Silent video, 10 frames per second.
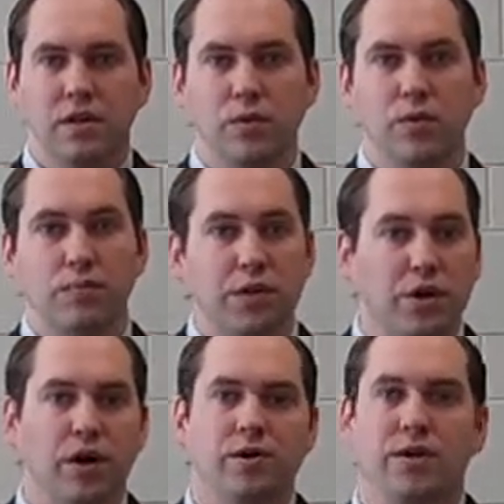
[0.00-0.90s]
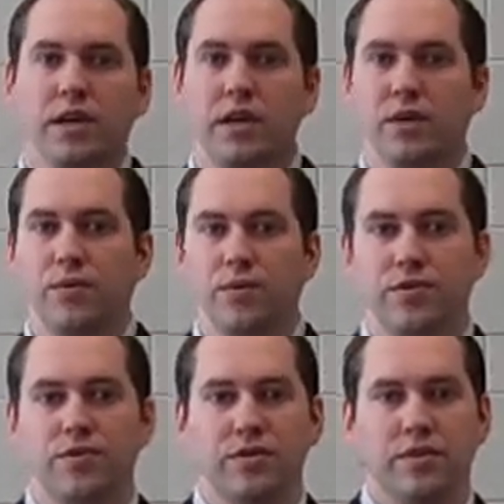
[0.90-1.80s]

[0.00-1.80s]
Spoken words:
would belong to the owners.